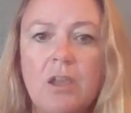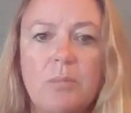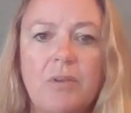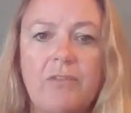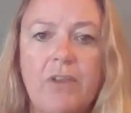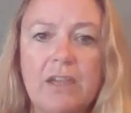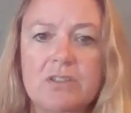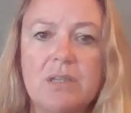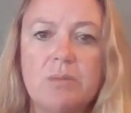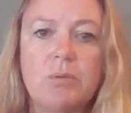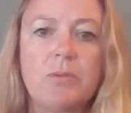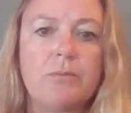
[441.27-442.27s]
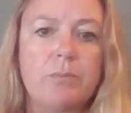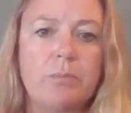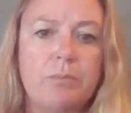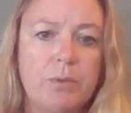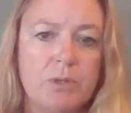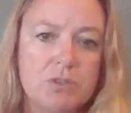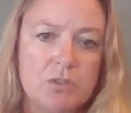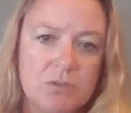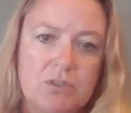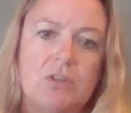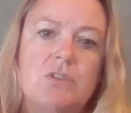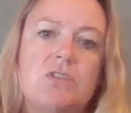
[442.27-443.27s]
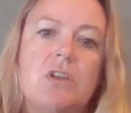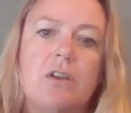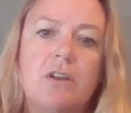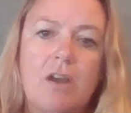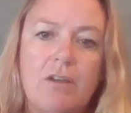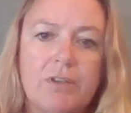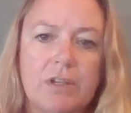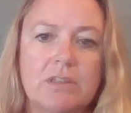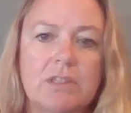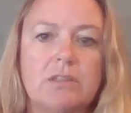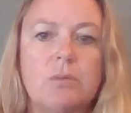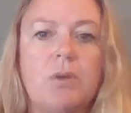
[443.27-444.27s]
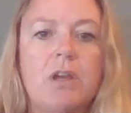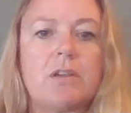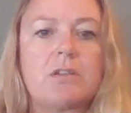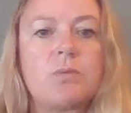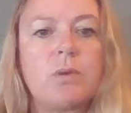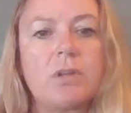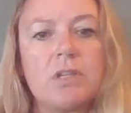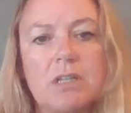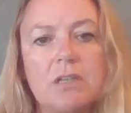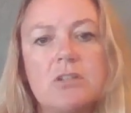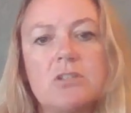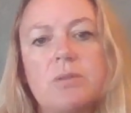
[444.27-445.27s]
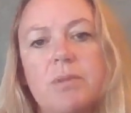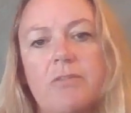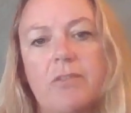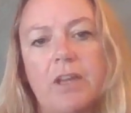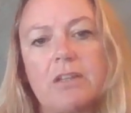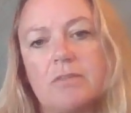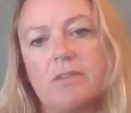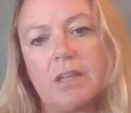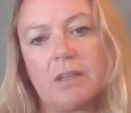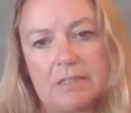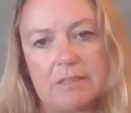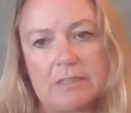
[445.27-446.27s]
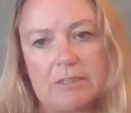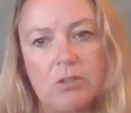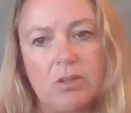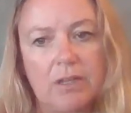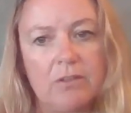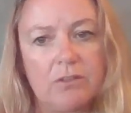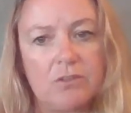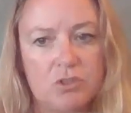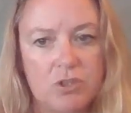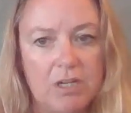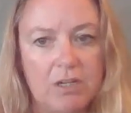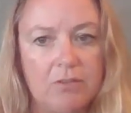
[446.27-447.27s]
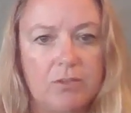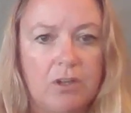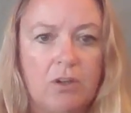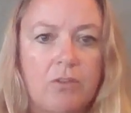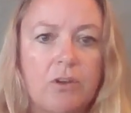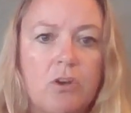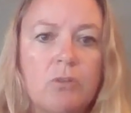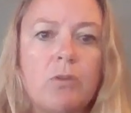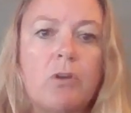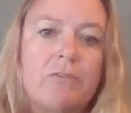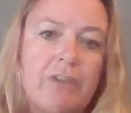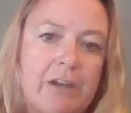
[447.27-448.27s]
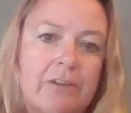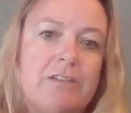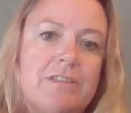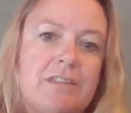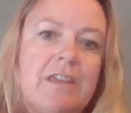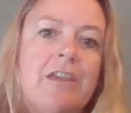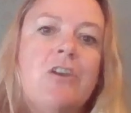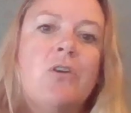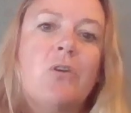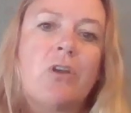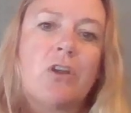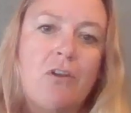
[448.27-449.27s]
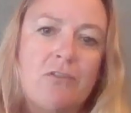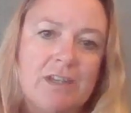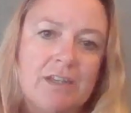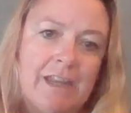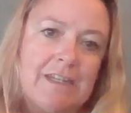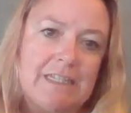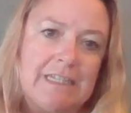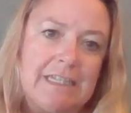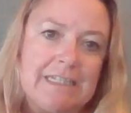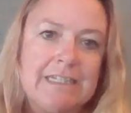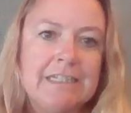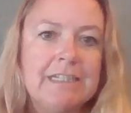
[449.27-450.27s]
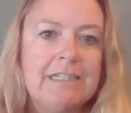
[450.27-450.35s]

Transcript: but vaccine producers are confident that their products will continue to be effective against this new strain of coronavirus or COVID-19.